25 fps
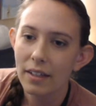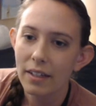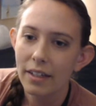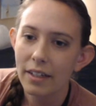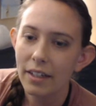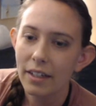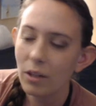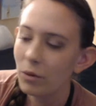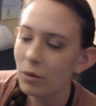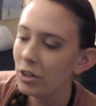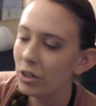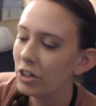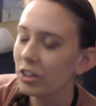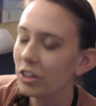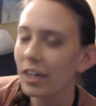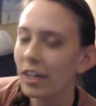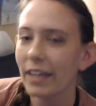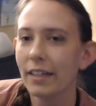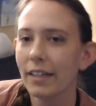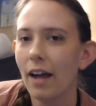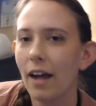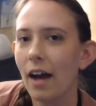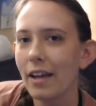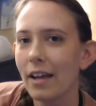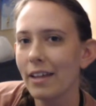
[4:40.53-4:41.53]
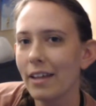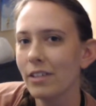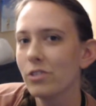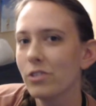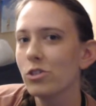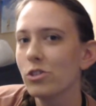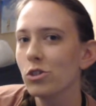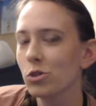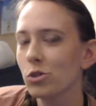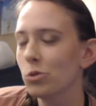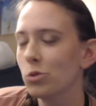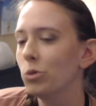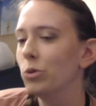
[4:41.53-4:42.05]
You know when you're like not in
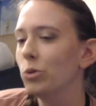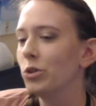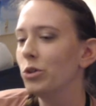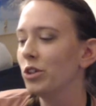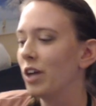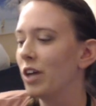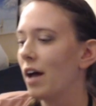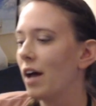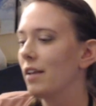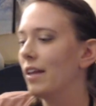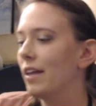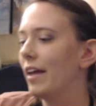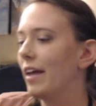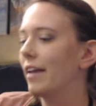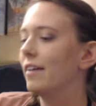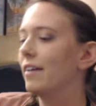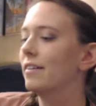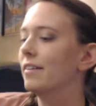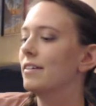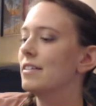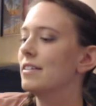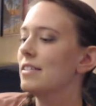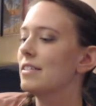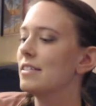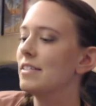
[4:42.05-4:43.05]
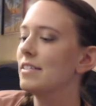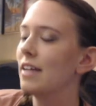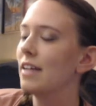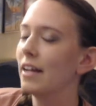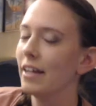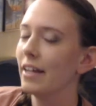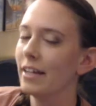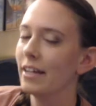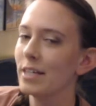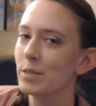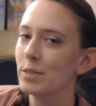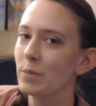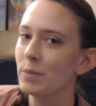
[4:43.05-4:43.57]
school and you're not like
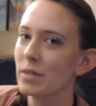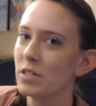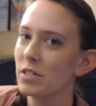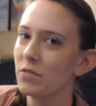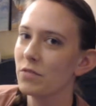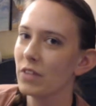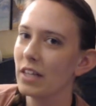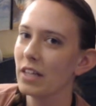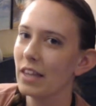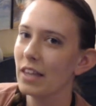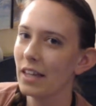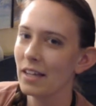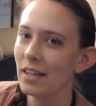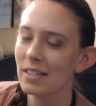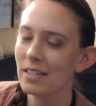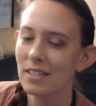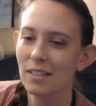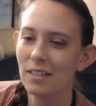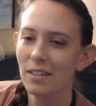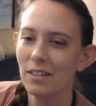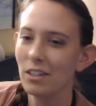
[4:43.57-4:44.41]
studying a specific thing,